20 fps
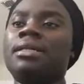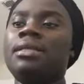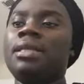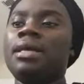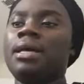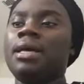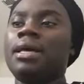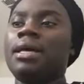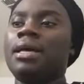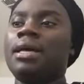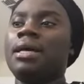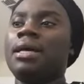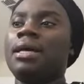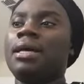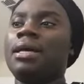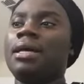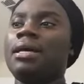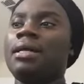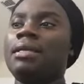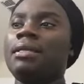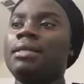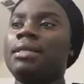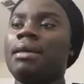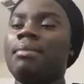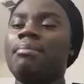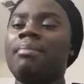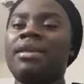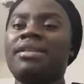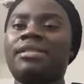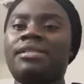the
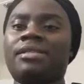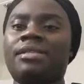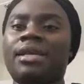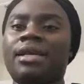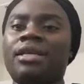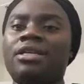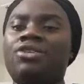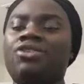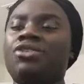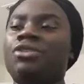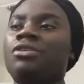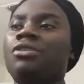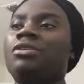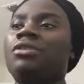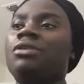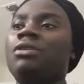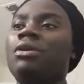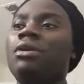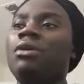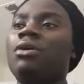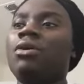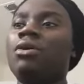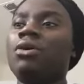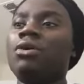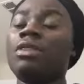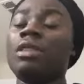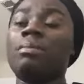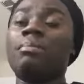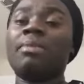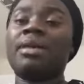message
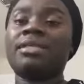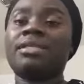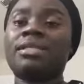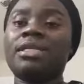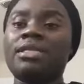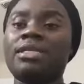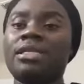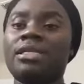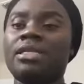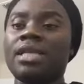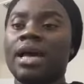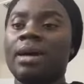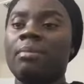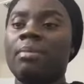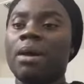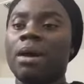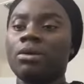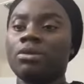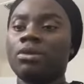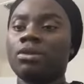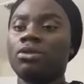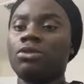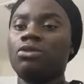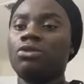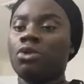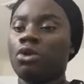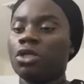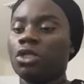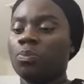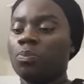or the messages about
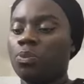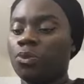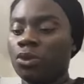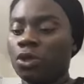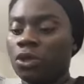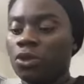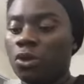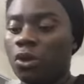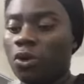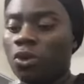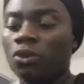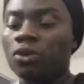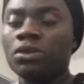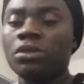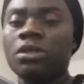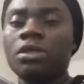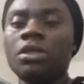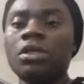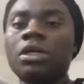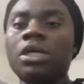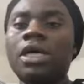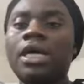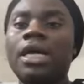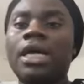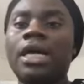not putting on